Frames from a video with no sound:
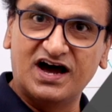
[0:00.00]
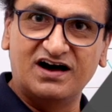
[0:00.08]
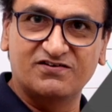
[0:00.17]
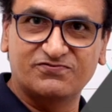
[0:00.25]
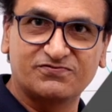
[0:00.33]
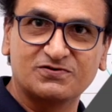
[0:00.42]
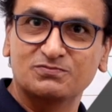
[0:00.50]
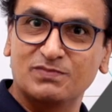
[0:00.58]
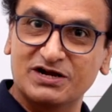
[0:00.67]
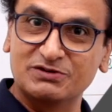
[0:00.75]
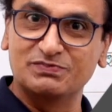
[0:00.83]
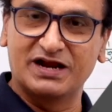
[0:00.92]
half
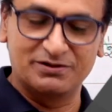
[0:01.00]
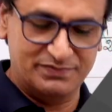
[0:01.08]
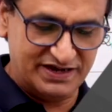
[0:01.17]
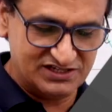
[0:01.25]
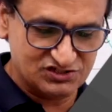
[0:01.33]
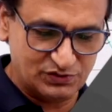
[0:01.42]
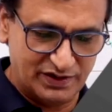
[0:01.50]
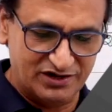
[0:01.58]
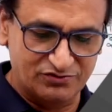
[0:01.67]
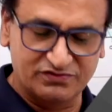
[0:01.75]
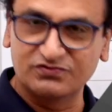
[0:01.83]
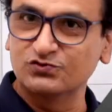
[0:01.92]
multiplied by
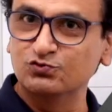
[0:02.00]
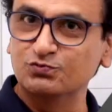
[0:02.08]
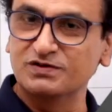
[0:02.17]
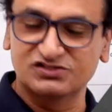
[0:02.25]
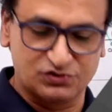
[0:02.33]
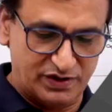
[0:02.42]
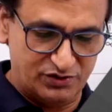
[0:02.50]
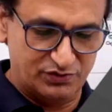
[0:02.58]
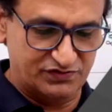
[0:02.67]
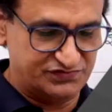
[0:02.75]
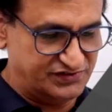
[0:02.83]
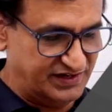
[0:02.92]
square root of 2 plus square
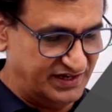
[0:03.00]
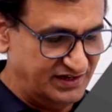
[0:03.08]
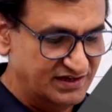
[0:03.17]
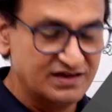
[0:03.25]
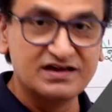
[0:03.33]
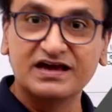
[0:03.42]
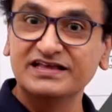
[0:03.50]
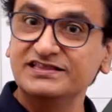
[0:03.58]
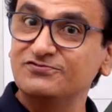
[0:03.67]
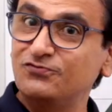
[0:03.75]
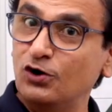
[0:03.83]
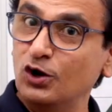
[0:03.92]
root of 3 in
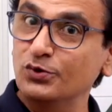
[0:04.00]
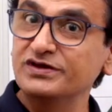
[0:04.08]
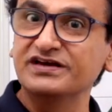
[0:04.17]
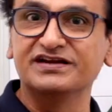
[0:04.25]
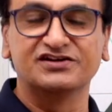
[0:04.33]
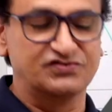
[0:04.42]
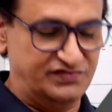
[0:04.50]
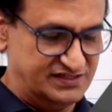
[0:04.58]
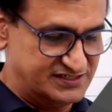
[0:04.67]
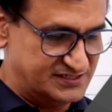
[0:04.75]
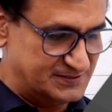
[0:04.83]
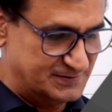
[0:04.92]
the following
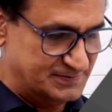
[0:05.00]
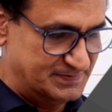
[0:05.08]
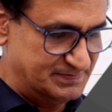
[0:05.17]
intervals.